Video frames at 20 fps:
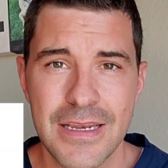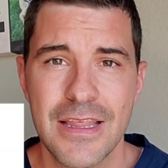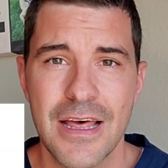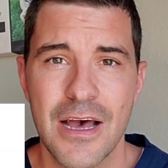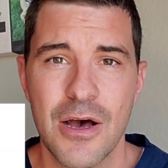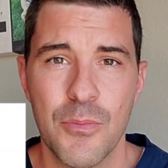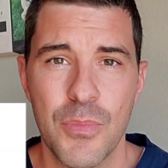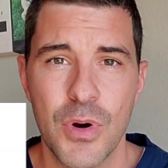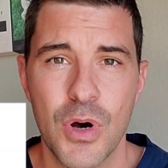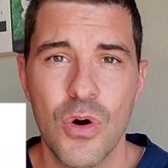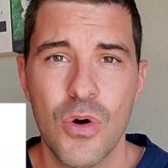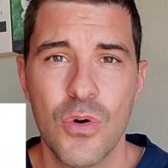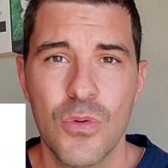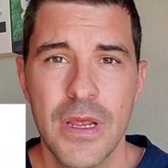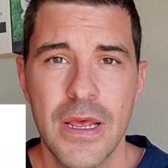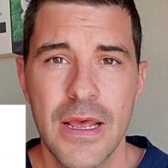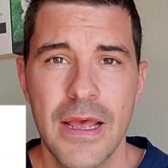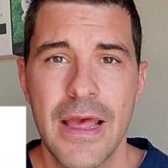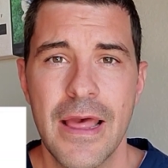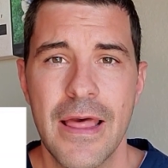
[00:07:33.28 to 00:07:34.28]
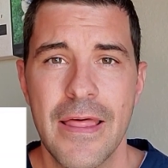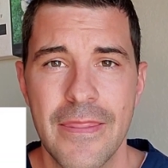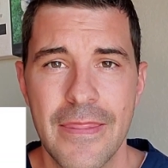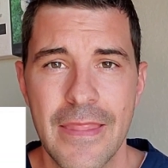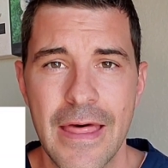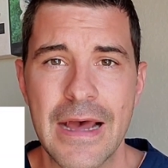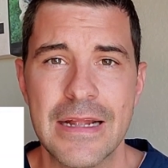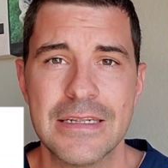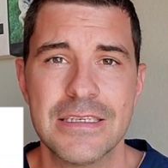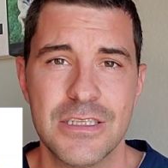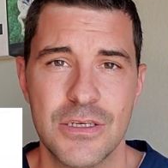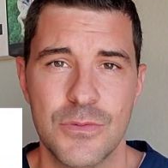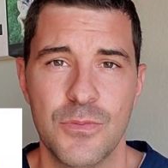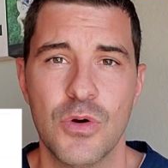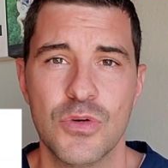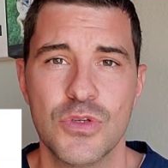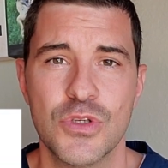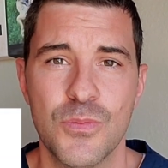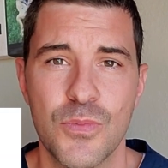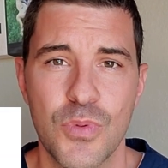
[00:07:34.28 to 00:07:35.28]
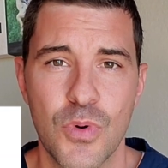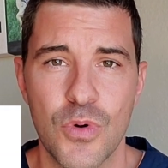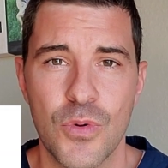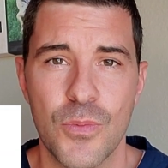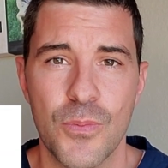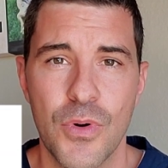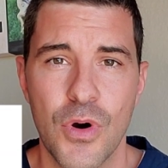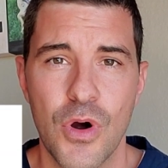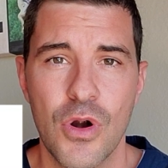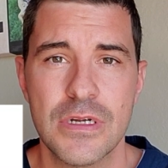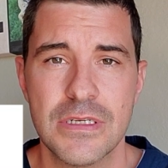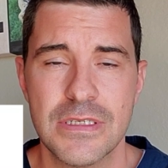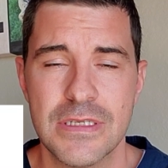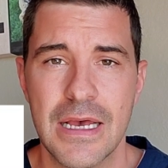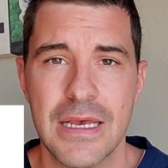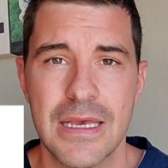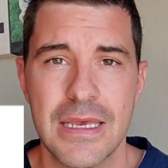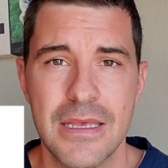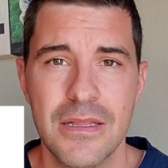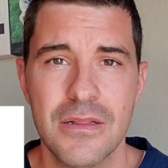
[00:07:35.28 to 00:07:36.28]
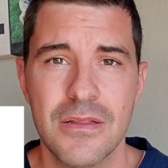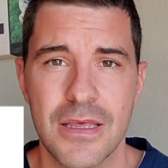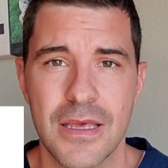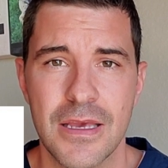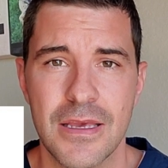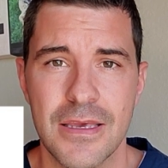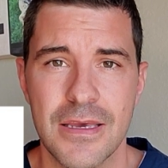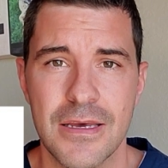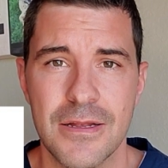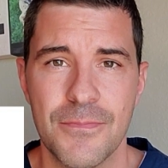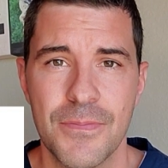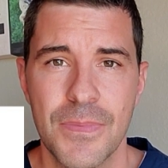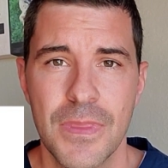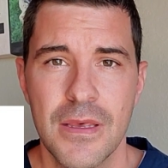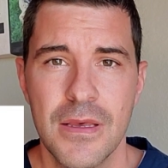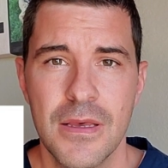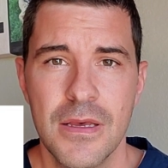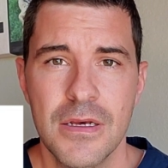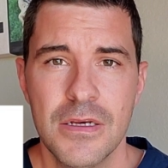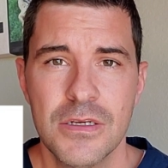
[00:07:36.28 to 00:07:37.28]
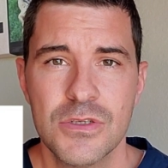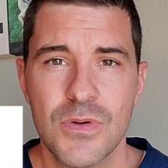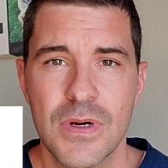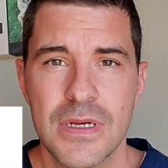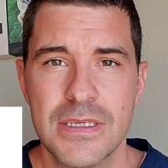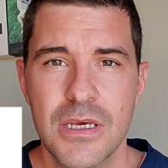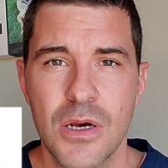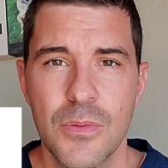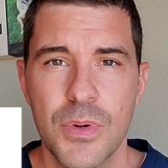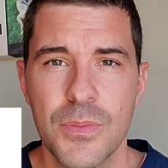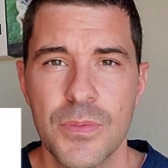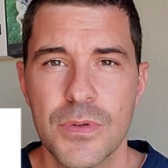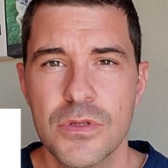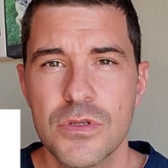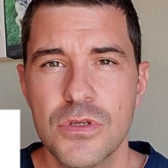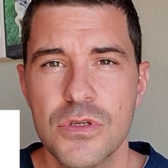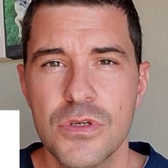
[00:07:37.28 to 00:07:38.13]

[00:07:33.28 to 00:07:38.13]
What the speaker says: that bone, and that's the most important part, is that healing again. So I tell people,